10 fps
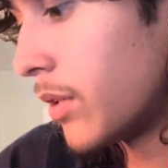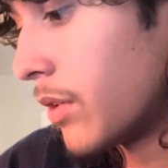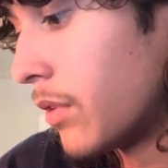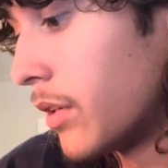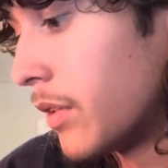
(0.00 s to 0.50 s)

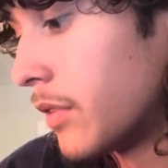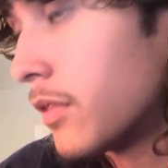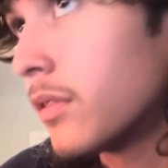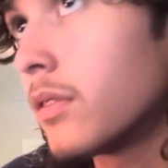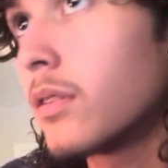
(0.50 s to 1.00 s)
degrees.
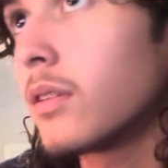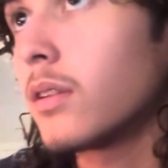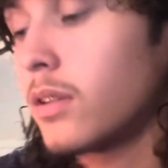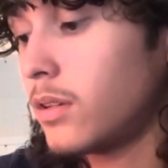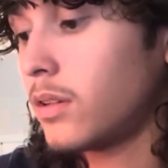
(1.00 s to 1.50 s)

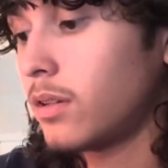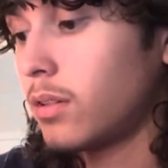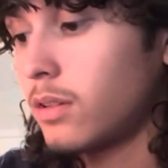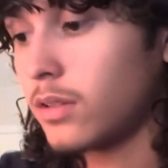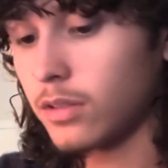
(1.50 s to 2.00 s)

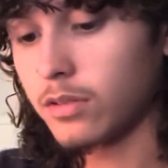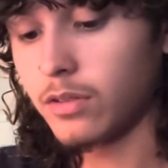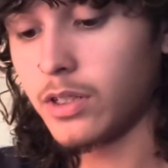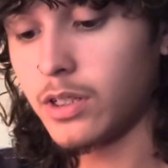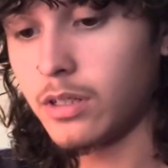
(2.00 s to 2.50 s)
Let's go
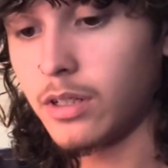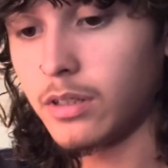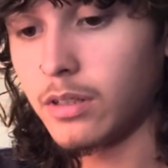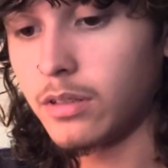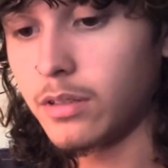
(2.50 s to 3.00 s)
ahead and add
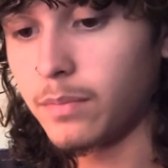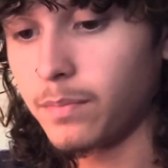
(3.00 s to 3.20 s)
that up.